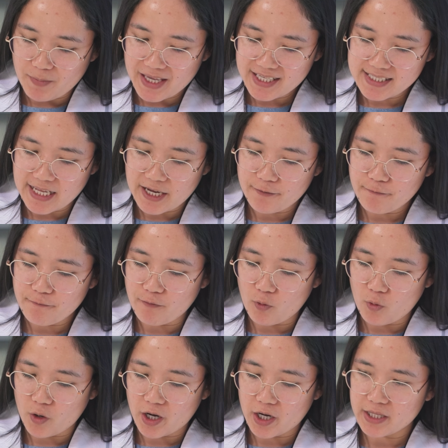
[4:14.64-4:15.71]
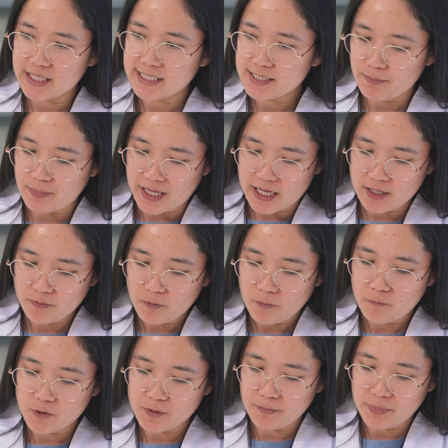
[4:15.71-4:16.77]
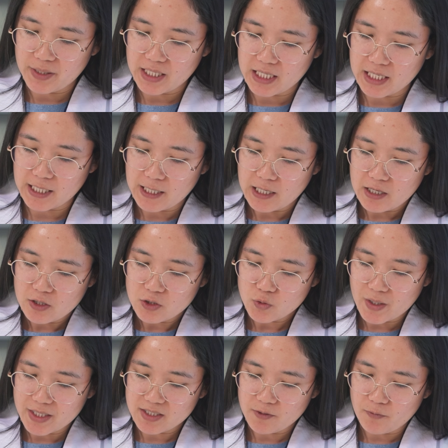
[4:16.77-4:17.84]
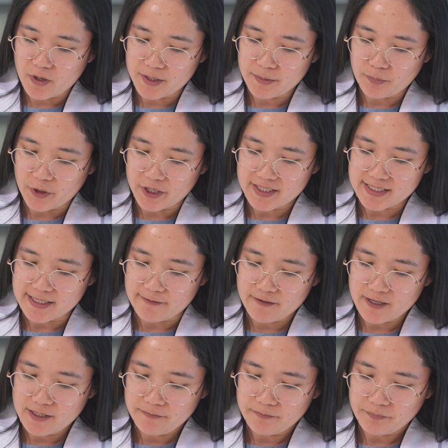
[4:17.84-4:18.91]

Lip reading: baseline for this plant would be 21.7.